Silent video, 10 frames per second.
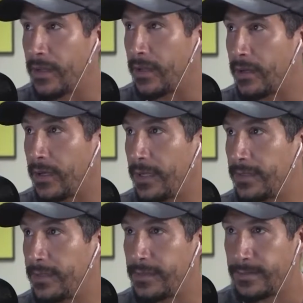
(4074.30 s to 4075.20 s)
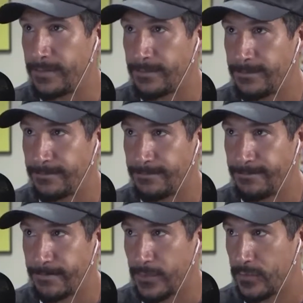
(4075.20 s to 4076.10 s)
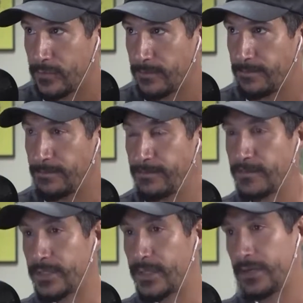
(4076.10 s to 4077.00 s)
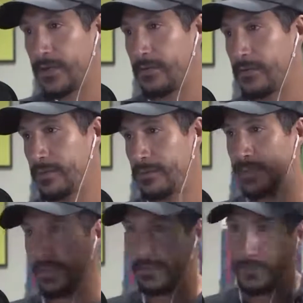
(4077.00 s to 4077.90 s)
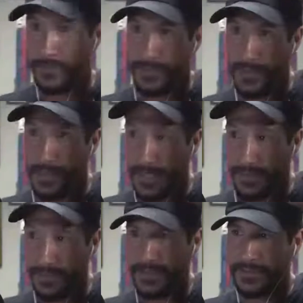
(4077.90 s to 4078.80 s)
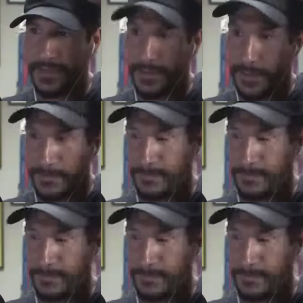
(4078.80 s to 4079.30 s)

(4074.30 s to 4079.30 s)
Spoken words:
All right. Yep. Cool. All right. Well, I guess we'll see you guys next week then.